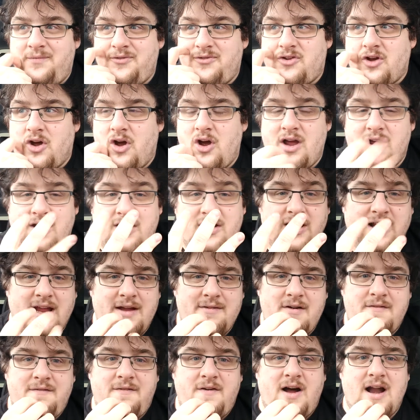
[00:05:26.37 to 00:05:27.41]
So I'm going to
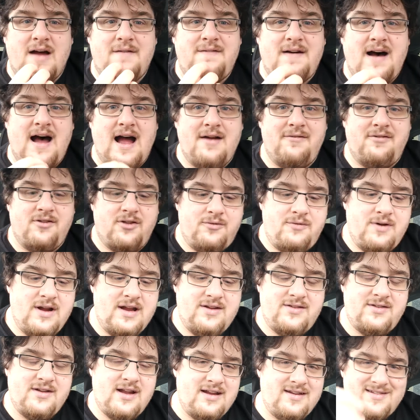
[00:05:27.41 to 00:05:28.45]
give it a 4 out of 5, and the
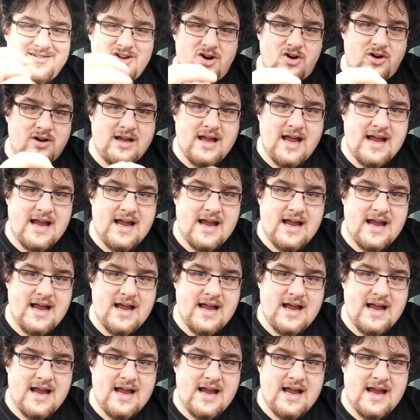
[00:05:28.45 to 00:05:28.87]
reason it's not